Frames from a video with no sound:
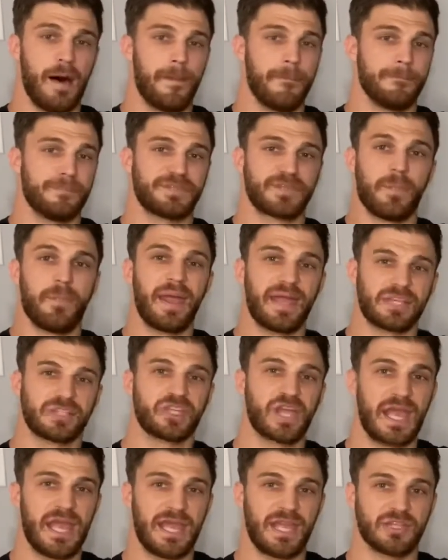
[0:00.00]
to make
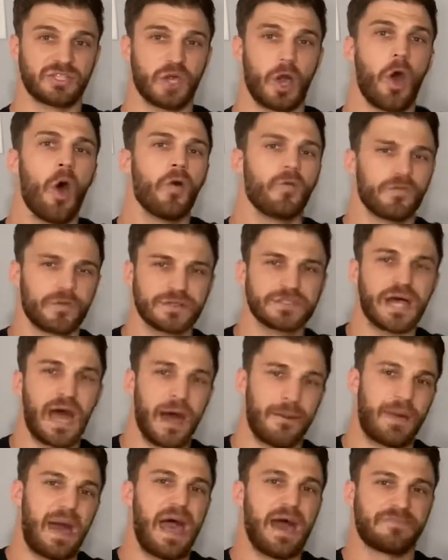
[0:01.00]
change over
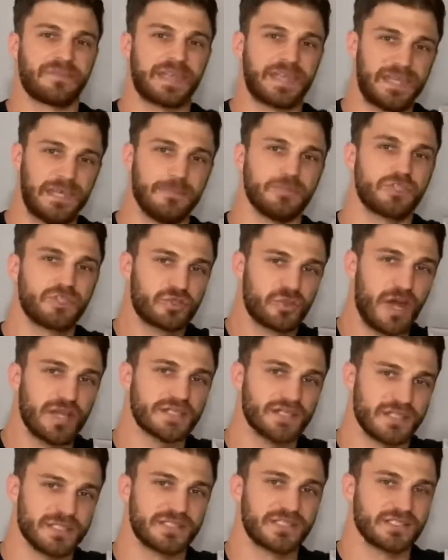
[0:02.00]
time, I have to keep
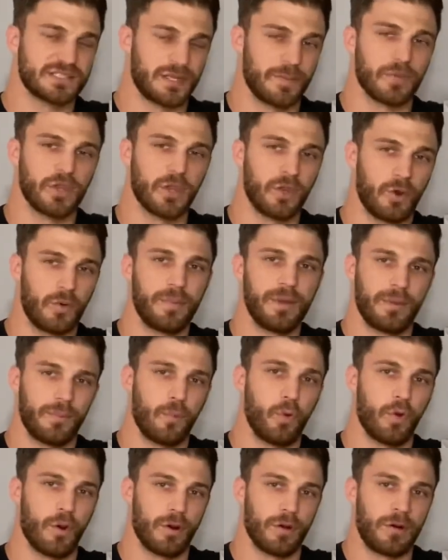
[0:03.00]
stressing the system a little bit
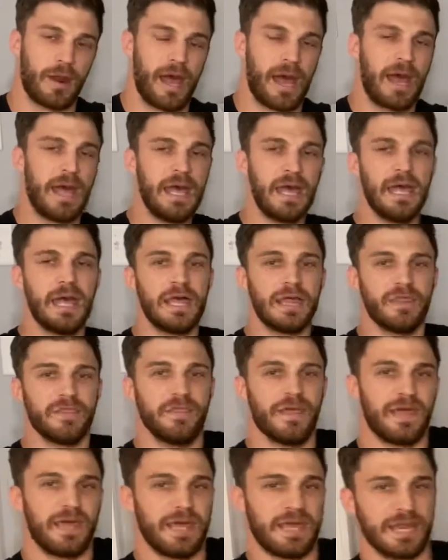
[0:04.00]
more, right?
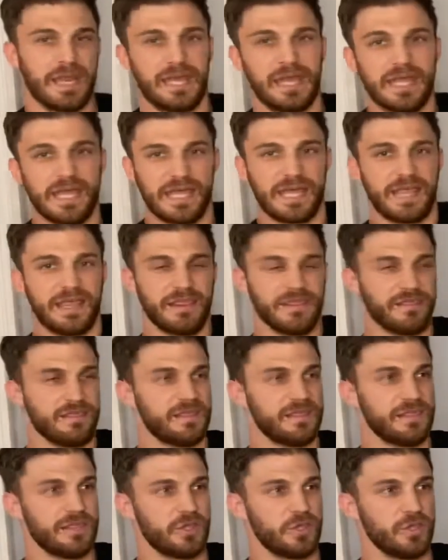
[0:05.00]
Then
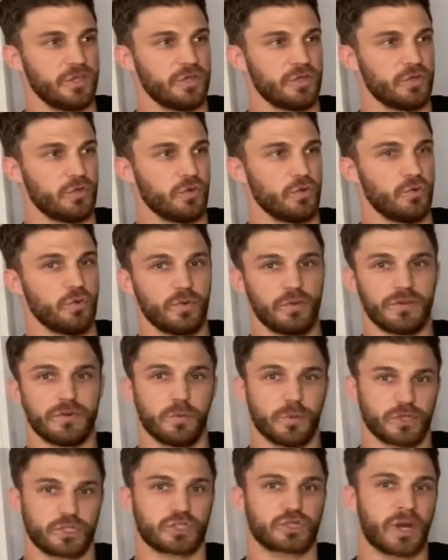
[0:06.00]
you
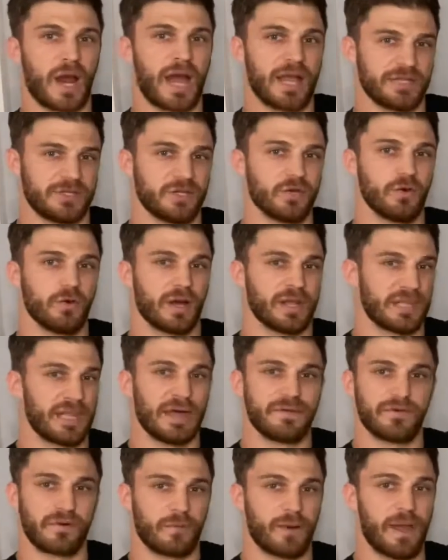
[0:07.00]
would try to do
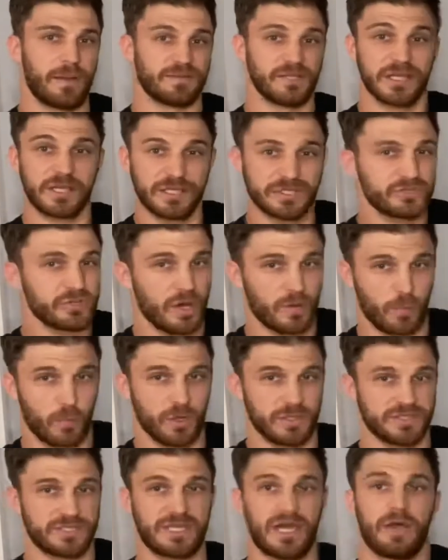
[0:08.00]
11 reps, at least on
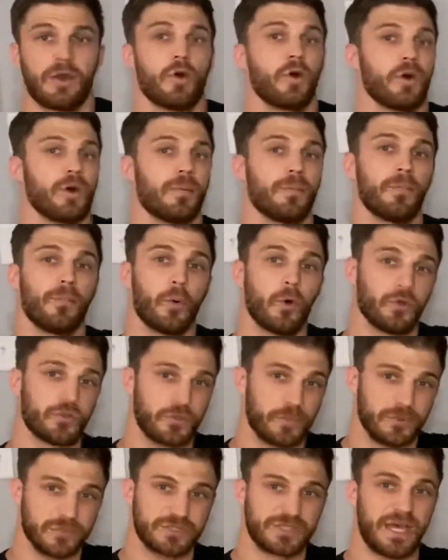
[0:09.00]
one set or
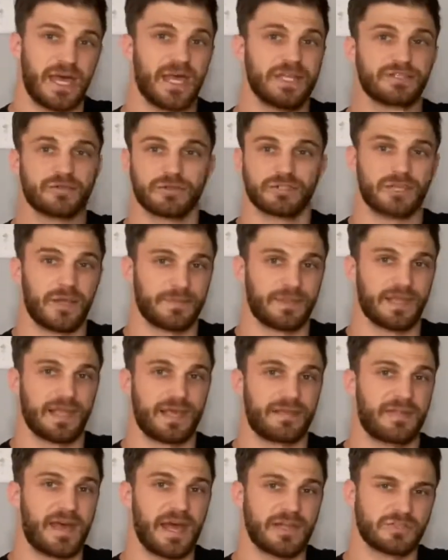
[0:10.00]
multiple sets or something
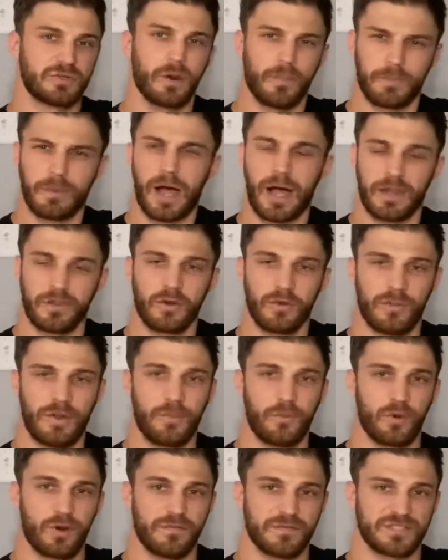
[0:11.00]
like that, to apply a little bit
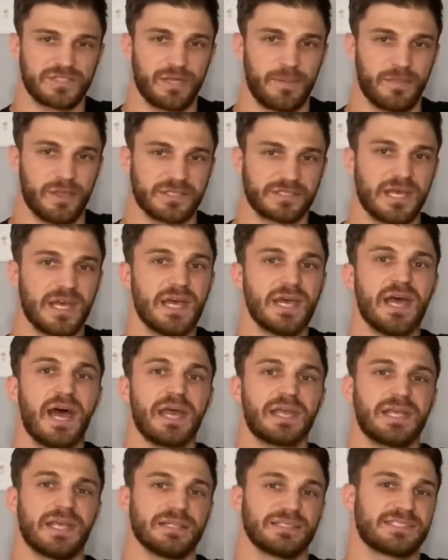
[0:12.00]
more of a stimulus.
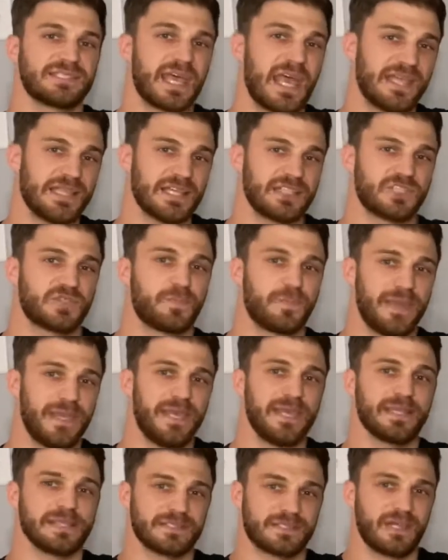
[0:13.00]
Again, saying that
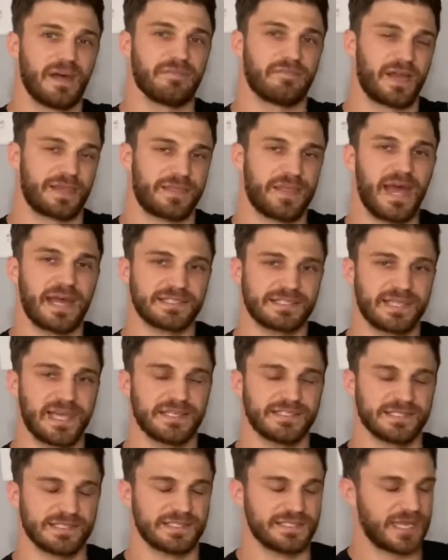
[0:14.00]
speed and stuff like that
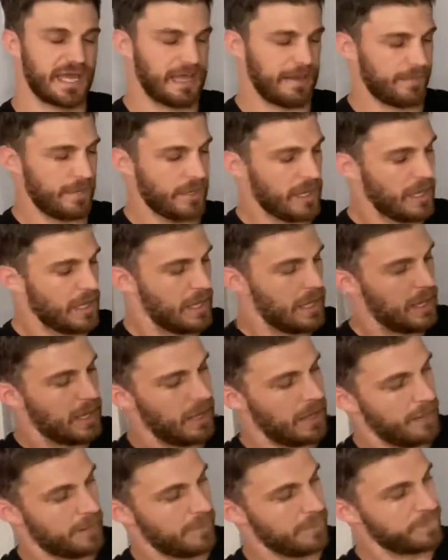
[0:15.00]
stays the same.
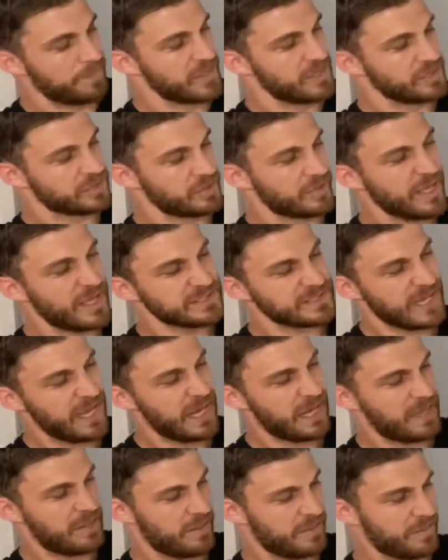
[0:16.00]
So that's
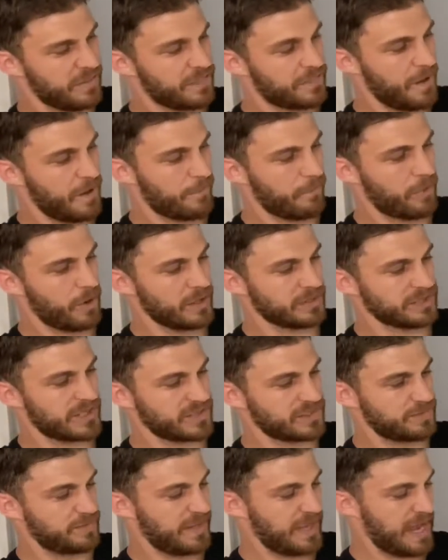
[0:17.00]
kind of the thought
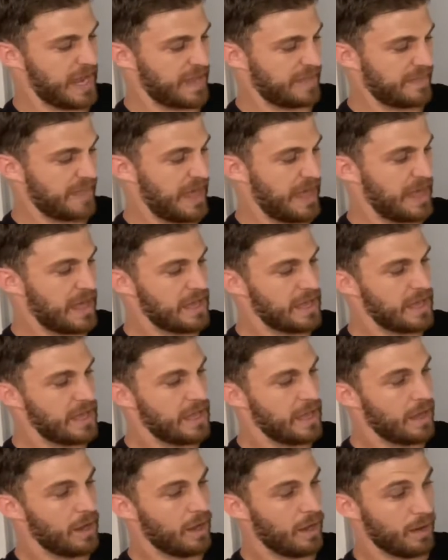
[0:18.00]
process behind that,
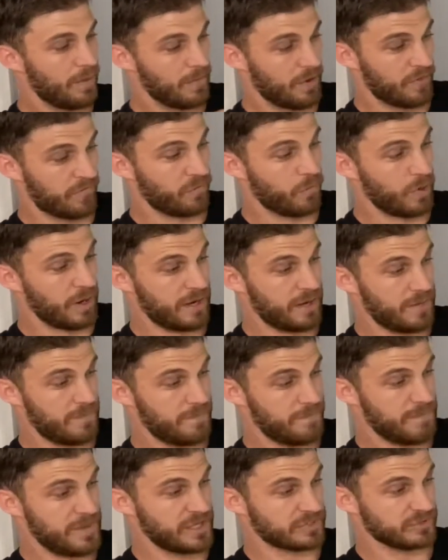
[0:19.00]
of what a
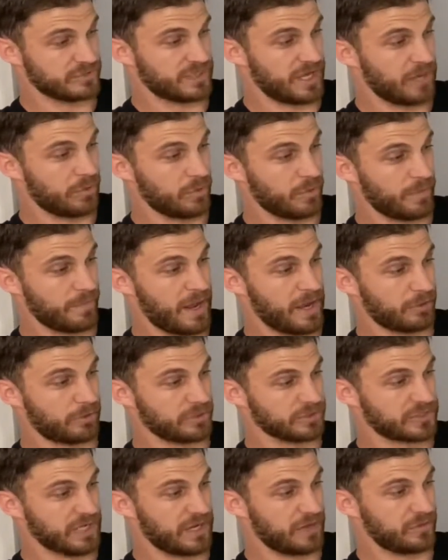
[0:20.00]
mesocycle or
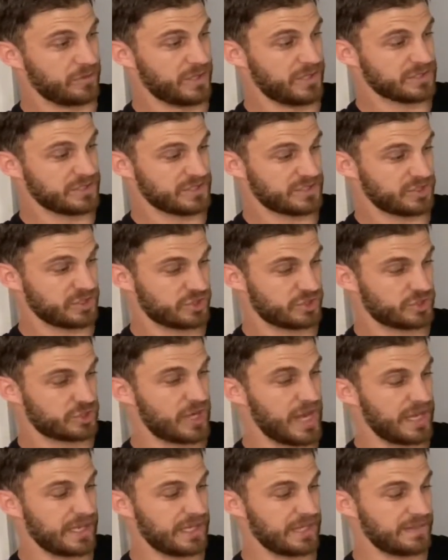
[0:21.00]
microcycle is. It's just
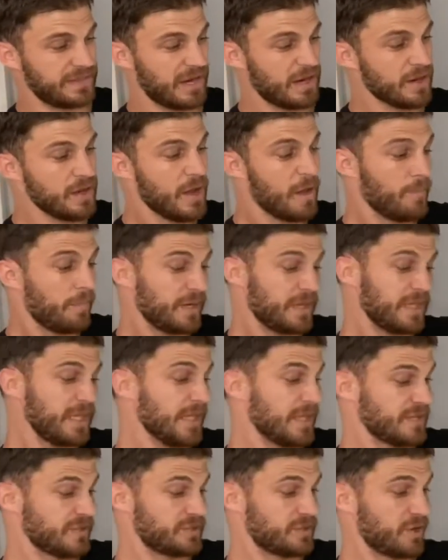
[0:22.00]
tracking it there. But
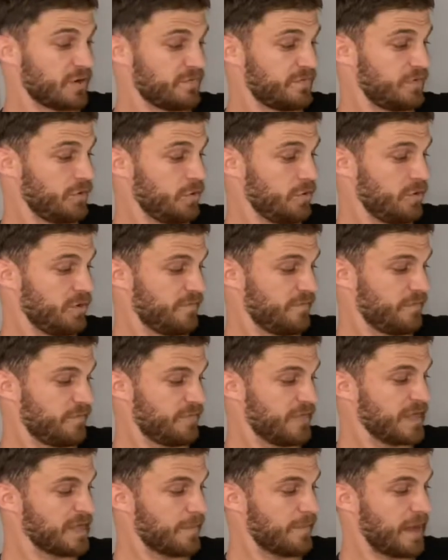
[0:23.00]
again, so if you
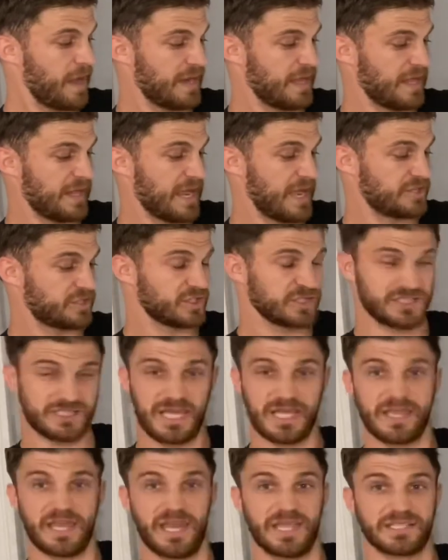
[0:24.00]
think about it, and I just
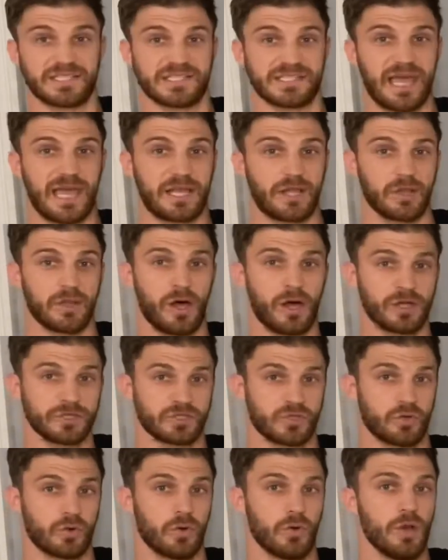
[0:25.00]
said that it's
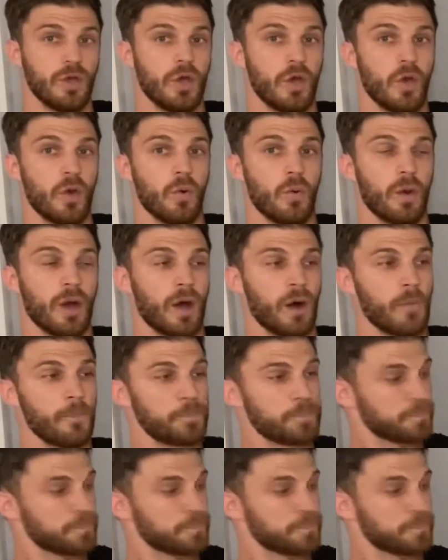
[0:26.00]
psychological, well,